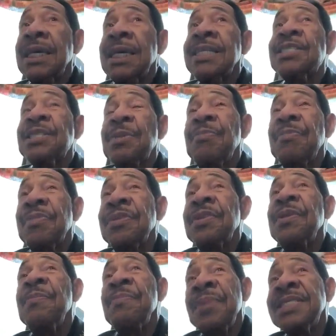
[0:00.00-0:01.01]
is the
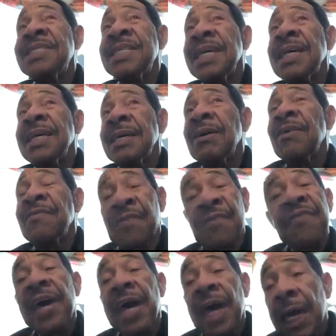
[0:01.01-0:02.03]
missing of the
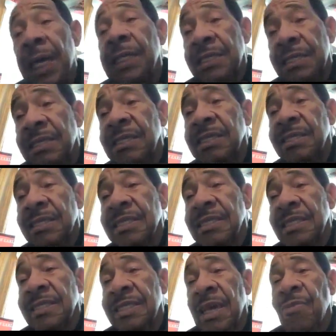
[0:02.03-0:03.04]
fans.
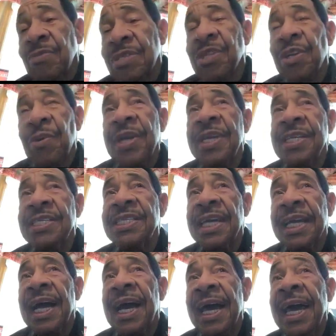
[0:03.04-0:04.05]
That was the greatest
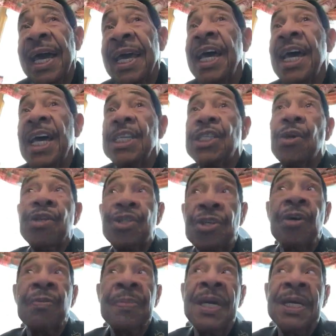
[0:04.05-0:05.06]
thing I had. So it
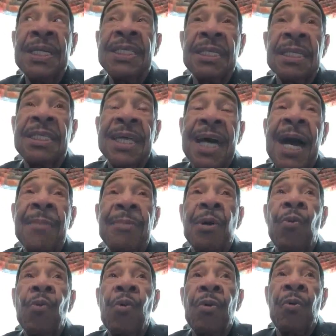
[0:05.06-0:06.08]
took me a time
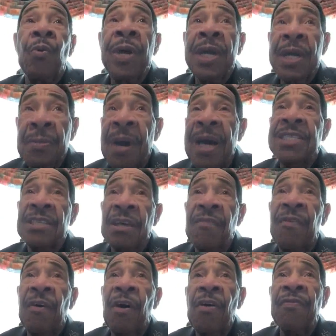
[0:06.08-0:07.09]
to wean
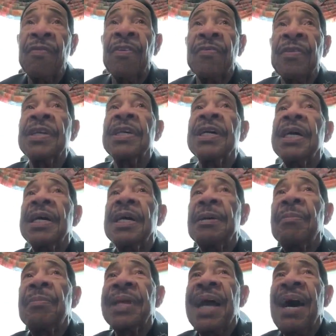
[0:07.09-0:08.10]
myself off of it,
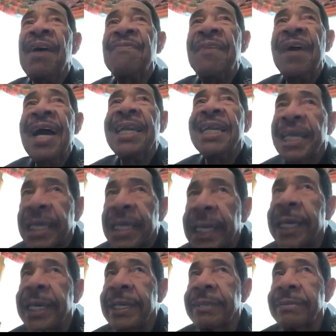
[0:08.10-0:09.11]
but I finally
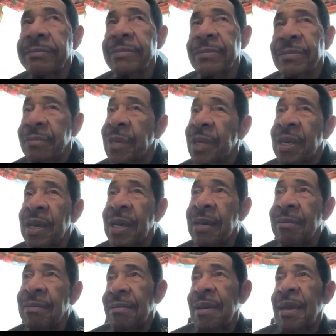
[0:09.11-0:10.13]
did it. You
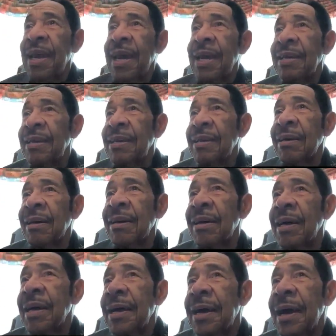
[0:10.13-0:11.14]
know, and
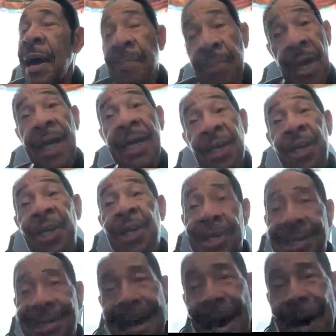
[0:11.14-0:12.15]
I'm kind of
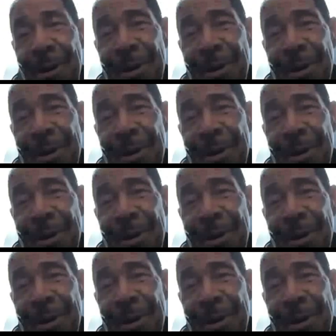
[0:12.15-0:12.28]
good now,